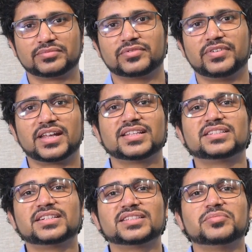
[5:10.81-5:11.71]
Whereas
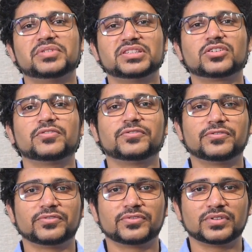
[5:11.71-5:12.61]
it is a measure
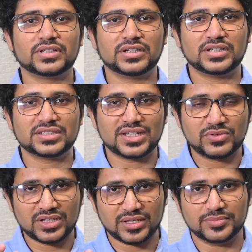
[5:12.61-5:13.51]
of uh,
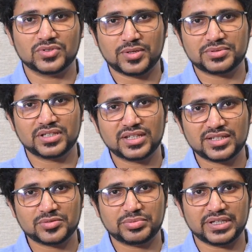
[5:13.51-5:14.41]
sound absorption in a
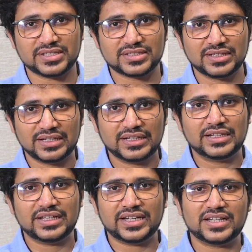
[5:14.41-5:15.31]
space,
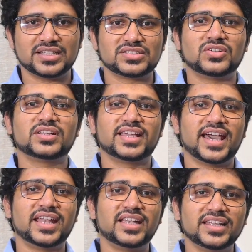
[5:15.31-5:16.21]
it does not
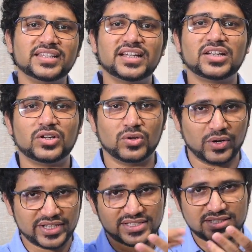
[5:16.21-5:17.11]
guarantee that
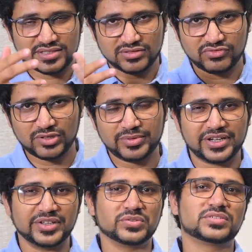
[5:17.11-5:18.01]
noise will be
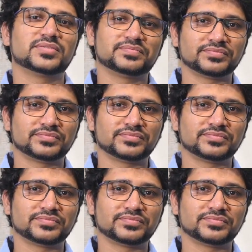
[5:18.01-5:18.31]
reduced